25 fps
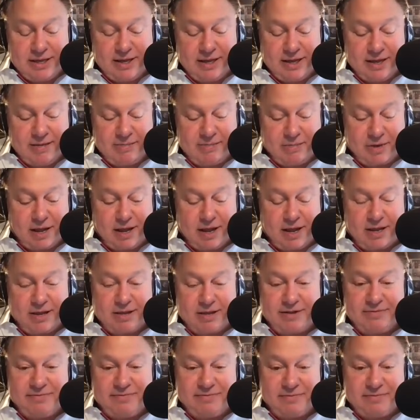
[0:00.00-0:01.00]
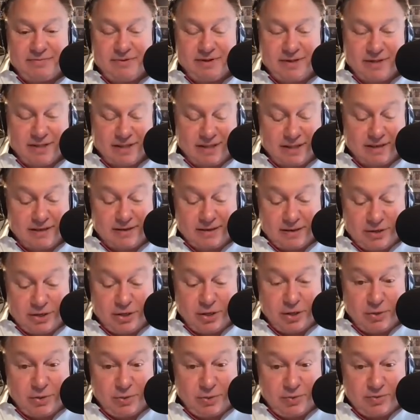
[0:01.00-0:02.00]
in my, and do
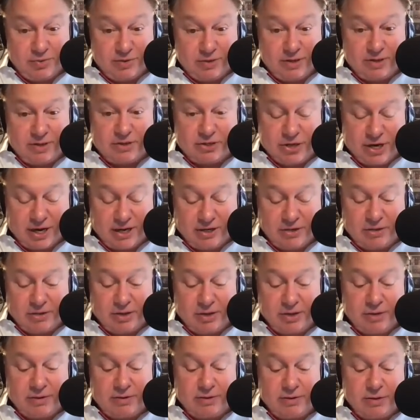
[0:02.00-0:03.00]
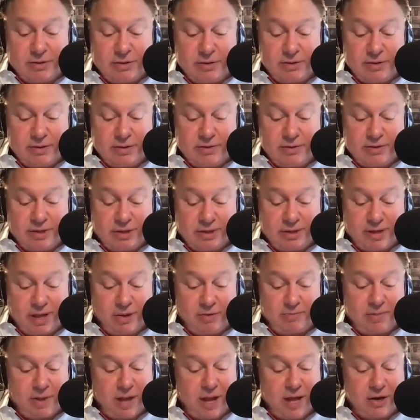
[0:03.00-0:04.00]
you check the
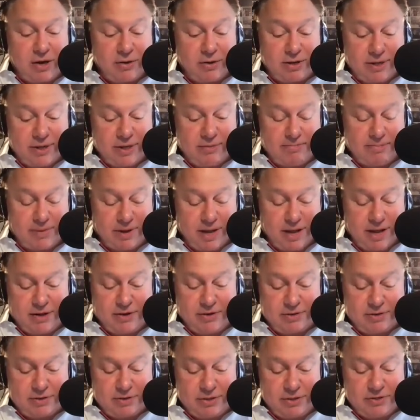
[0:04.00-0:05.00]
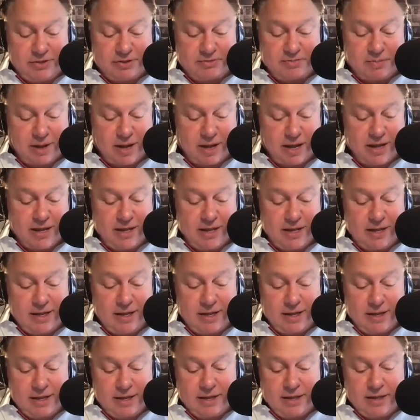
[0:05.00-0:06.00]
sell by or eat by or use by
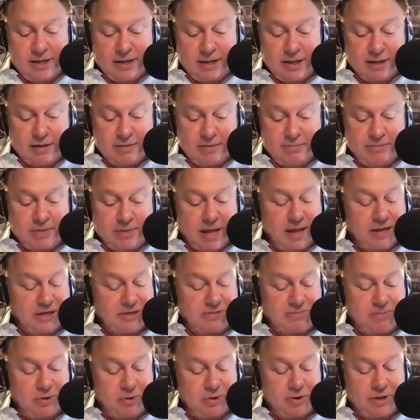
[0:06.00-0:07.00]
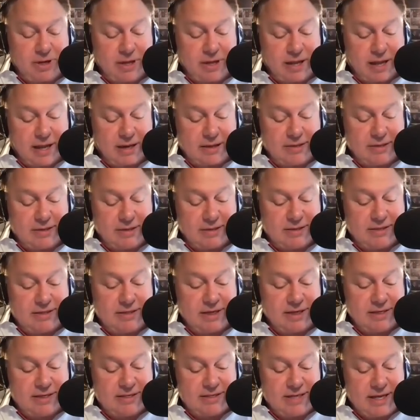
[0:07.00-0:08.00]
expert at
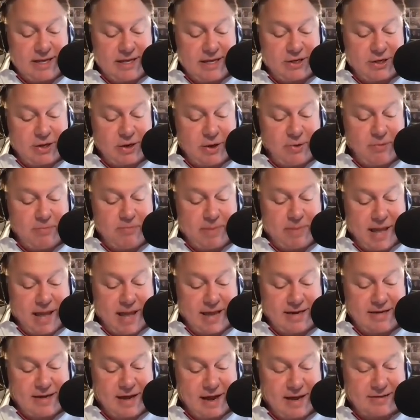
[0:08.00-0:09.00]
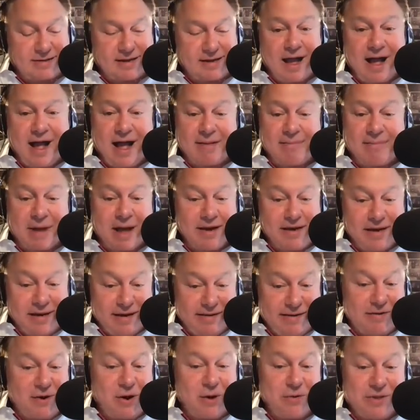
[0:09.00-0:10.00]
doesitgobad.com. I
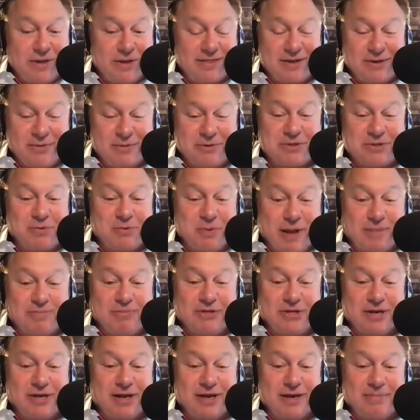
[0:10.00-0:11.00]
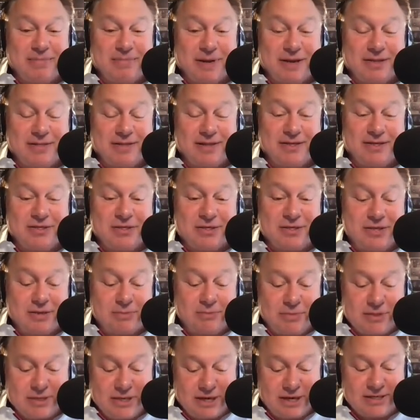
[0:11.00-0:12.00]
didn't know that there was a website about this.
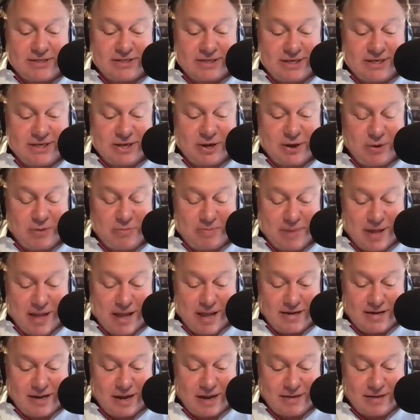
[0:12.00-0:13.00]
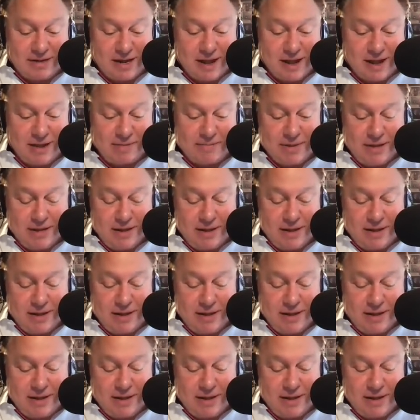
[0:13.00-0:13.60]
Doesitgobad.com.